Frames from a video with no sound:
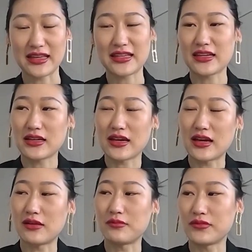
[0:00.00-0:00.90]
think
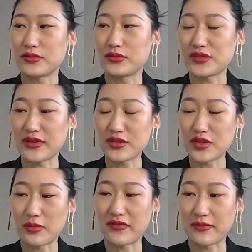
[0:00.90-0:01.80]
just very
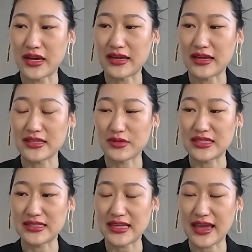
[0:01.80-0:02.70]
top of mind, I would
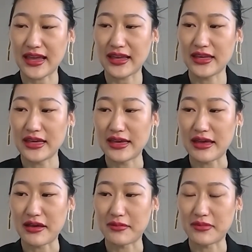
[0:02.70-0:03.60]
say
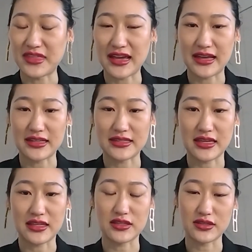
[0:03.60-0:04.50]
that
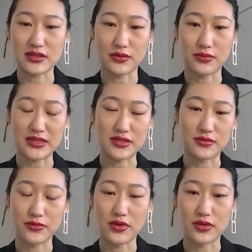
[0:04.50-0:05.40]
in the
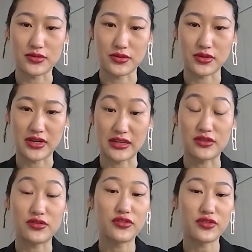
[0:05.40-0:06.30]
Western world or
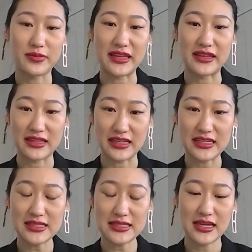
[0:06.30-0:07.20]
in Europe at
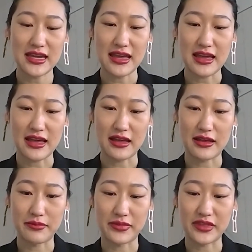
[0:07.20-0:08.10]
least,
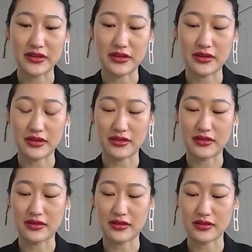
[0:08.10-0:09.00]

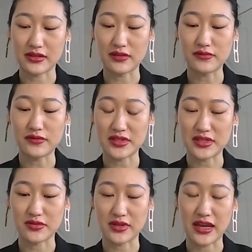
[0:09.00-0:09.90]
the
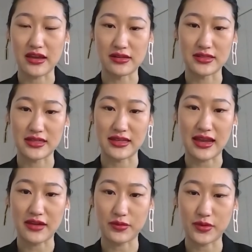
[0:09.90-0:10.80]
influencers or KOLs that I
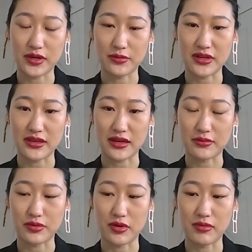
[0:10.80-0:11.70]
have worked with
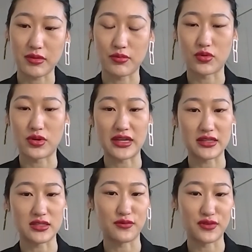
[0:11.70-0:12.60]
are probably more
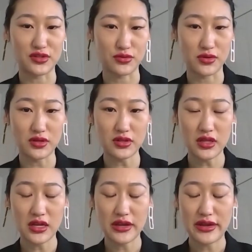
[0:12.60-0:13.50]
individual.